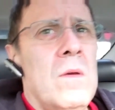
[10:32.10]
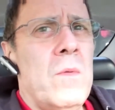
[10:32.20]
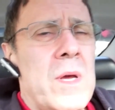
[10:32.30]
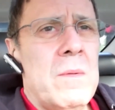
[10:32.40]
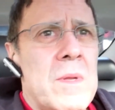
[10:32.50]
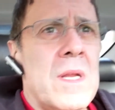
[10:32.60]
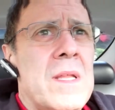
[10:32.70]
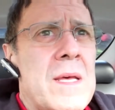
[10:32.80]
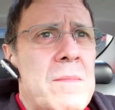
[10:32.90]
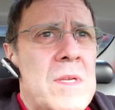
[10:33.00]
wait a minute,
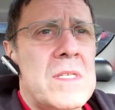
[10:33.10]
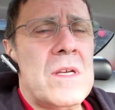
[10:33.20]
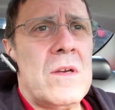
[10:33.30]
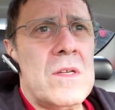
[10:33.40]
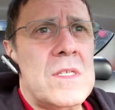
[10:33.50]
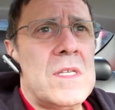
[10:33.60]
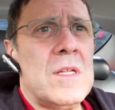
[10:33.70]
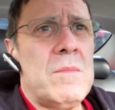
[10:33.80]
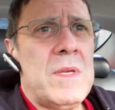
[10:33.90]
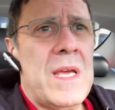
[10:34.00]
that means there could
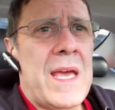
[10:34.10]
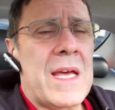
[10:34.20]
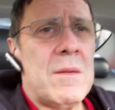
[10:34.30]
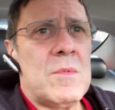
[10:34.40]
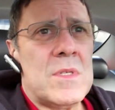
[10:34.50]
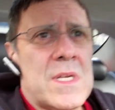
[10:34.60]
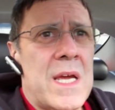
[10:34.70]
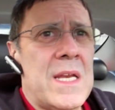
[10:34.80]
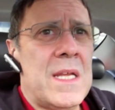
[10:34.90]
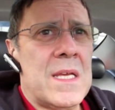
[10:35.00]
still be animals
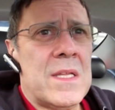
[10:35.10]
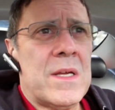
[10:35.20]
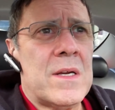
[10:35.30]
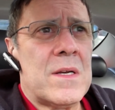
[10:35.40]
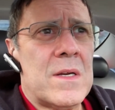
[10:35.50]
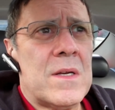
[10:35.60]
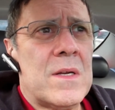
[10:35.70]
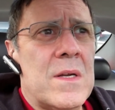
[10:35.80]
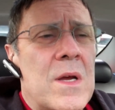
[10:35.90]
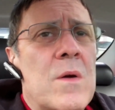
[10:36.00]
hiding in there.
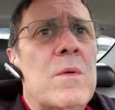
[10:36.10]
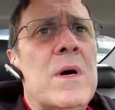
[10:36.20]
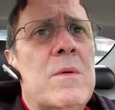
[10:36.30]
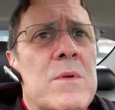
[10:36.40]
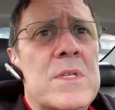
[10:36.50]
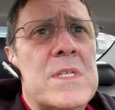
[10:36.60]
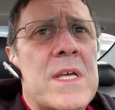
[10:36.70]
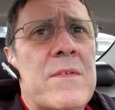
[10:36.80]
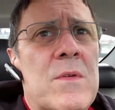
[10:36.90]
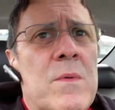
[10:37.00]
Well, we'll just
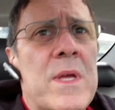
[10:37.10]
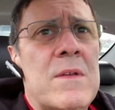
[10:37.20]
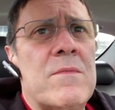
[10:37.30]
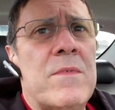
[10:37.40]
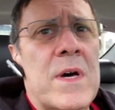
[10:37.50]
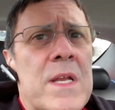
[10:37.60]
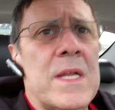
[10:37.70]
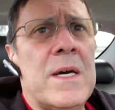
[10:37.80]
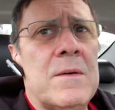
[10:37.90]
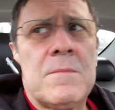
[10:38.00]
have to wait and find
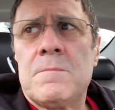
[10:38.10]
out.